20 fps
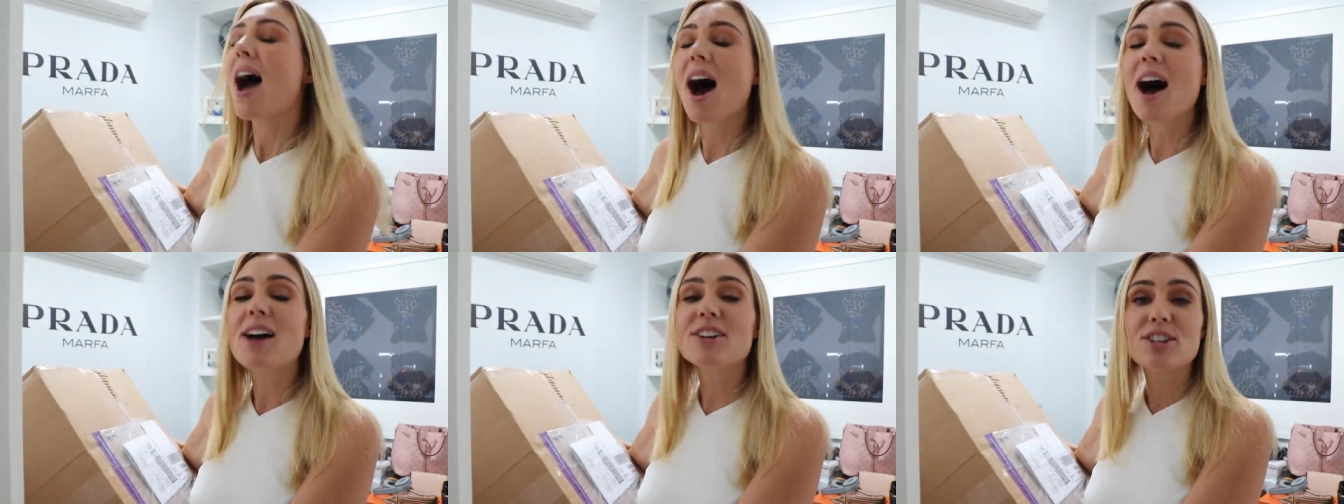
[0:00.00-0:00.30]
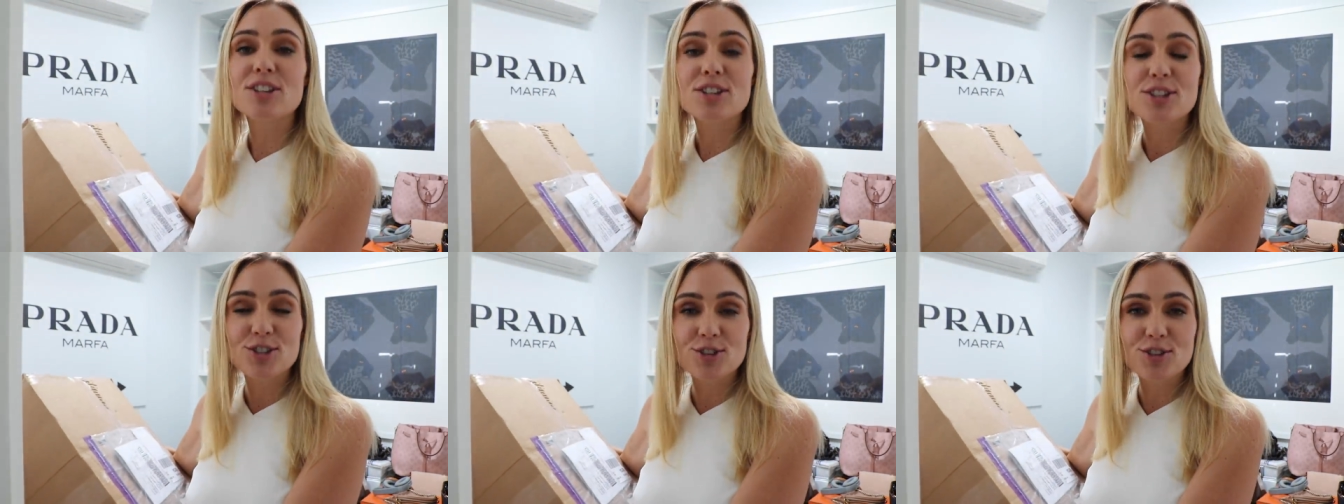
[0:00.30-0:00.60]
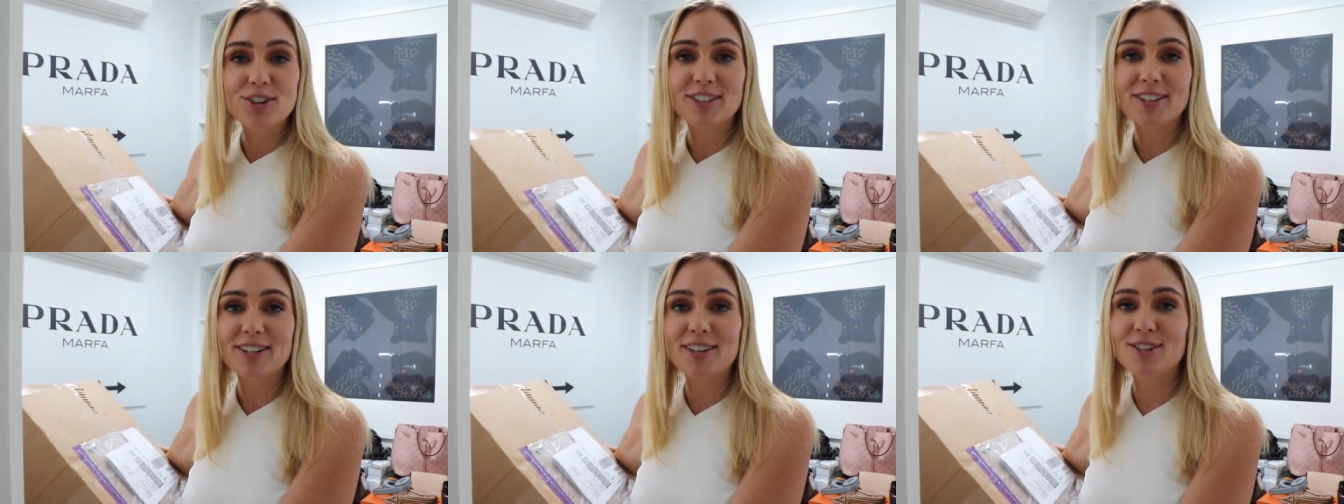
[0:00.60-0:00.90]
under
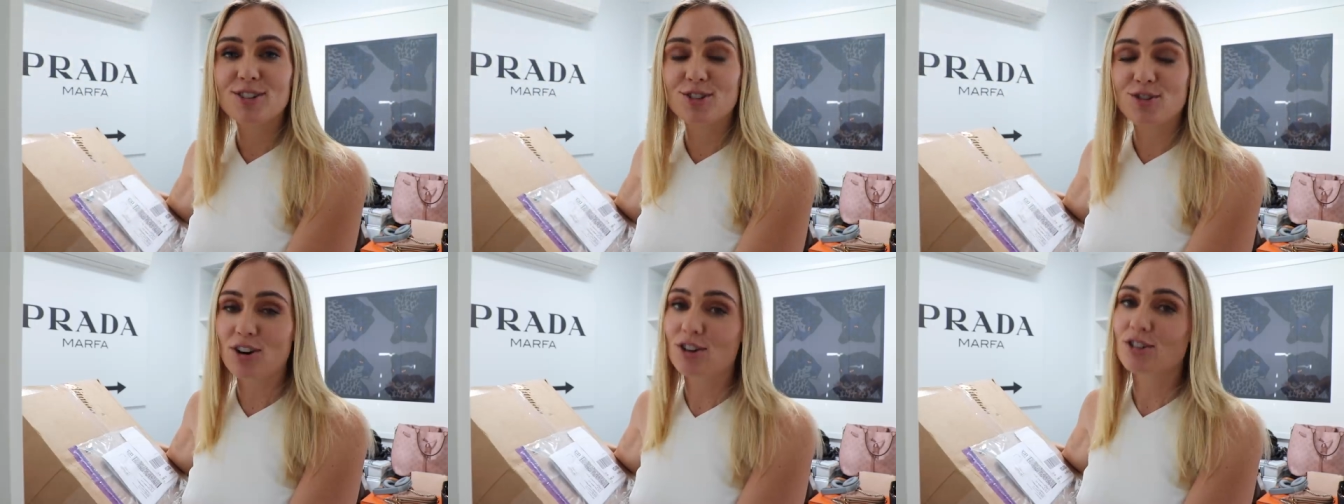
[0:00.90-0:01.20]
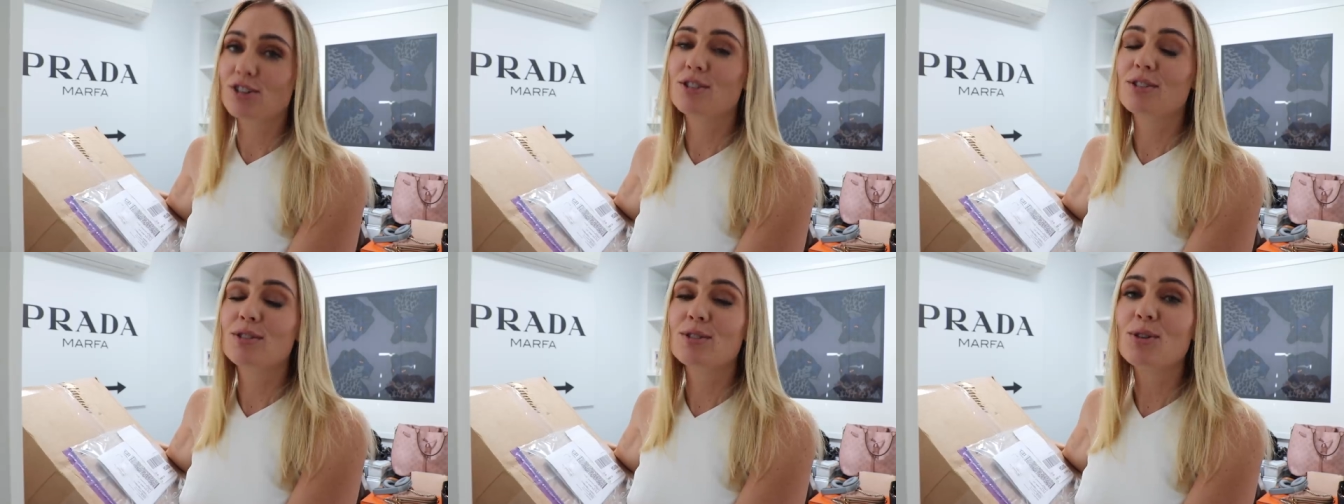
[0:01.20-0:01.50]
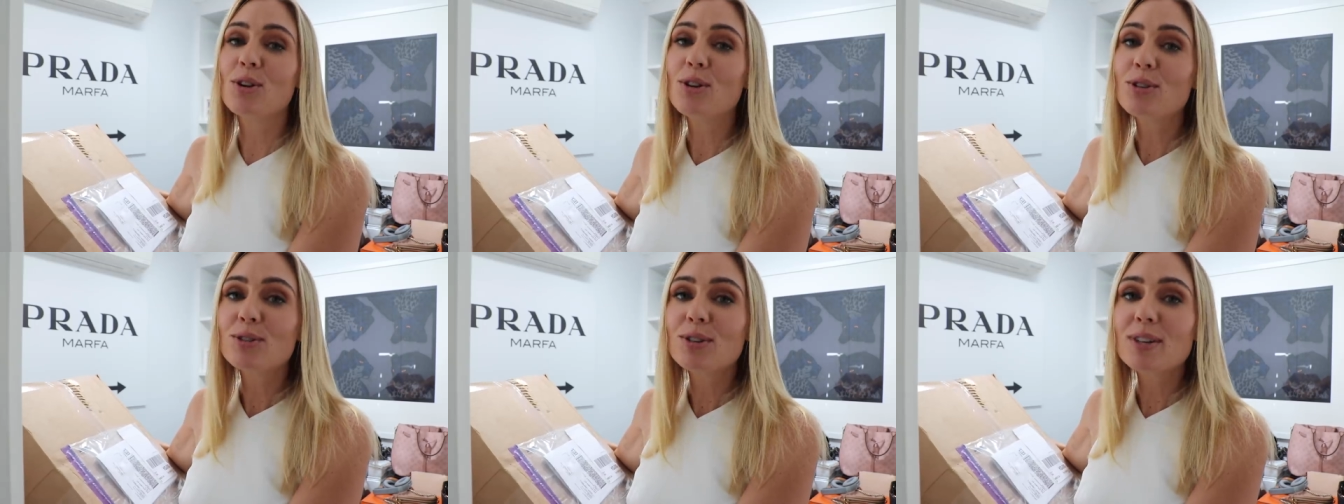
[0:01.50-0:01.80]
strict instructions
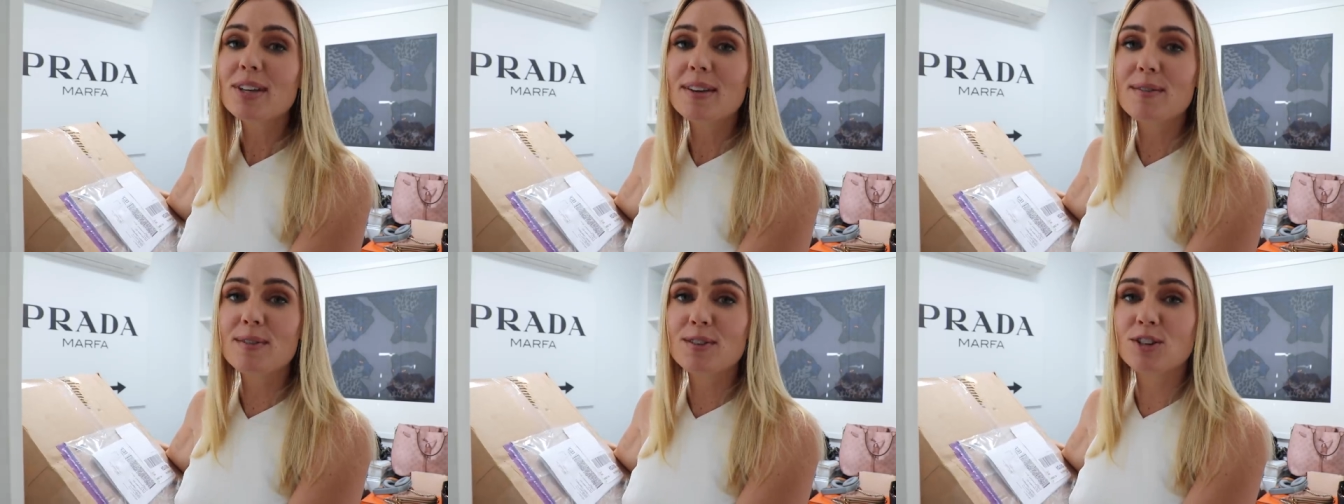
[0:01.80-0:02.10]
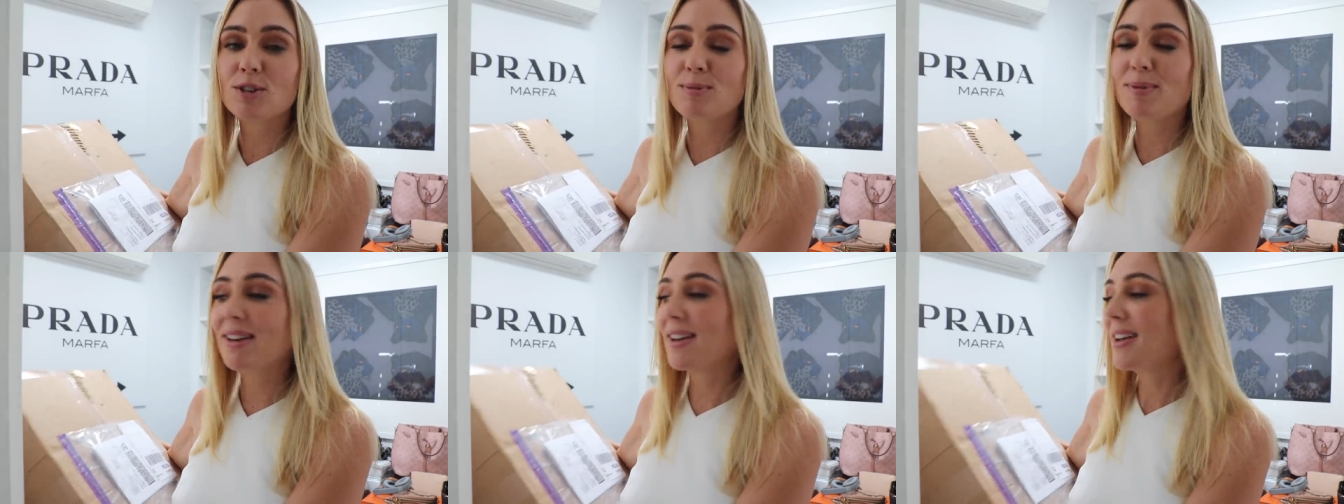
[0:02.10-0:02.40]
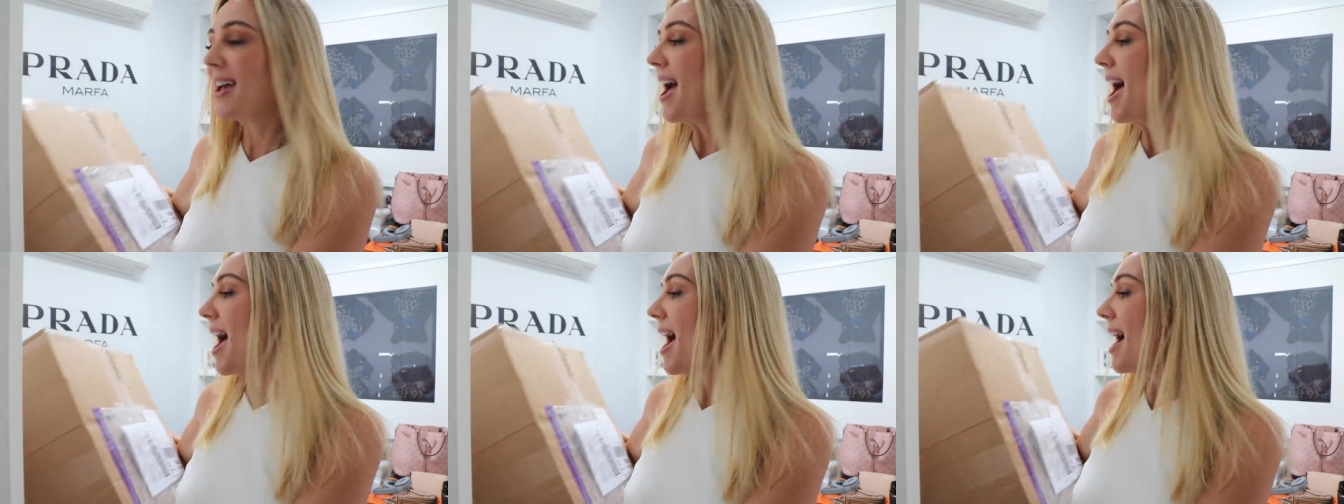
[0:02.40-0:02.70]
not to give it to me